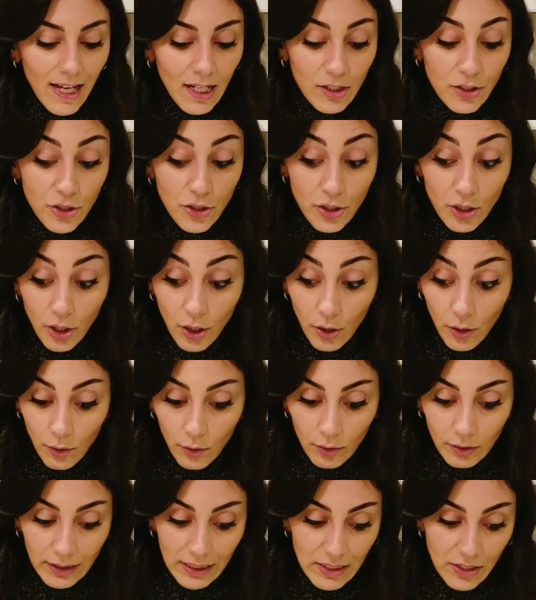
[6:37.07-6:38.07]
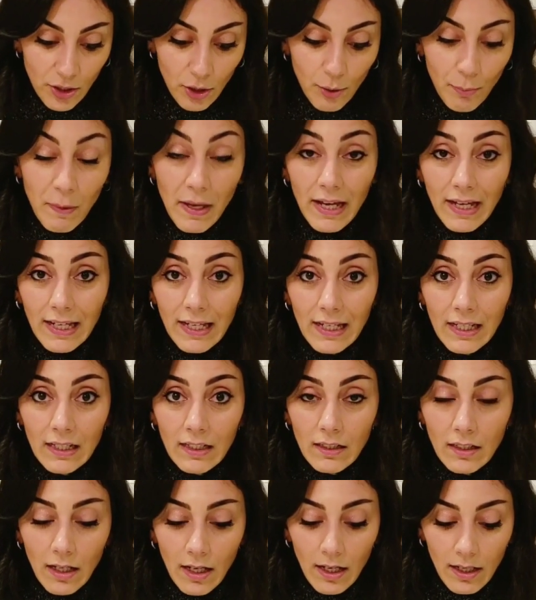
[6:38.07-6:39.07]
So let's go back,
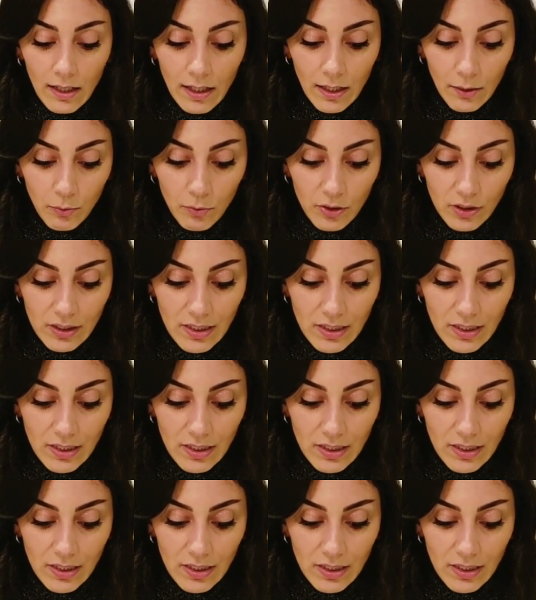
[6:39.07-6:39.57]
and I want